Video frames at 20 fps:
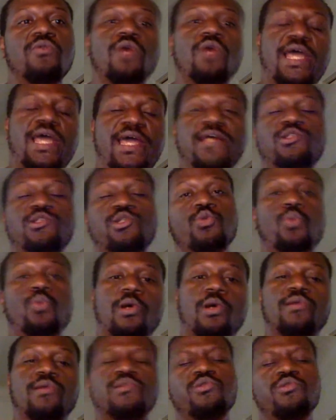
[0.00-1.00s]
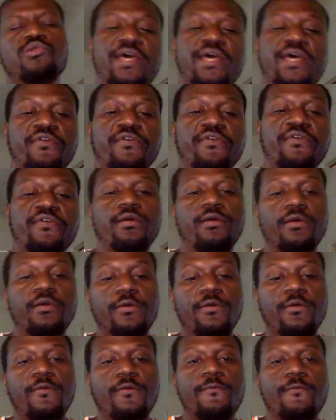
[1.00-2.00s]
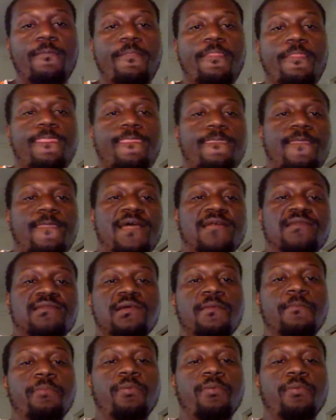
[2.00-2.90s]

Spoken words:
had to work together at some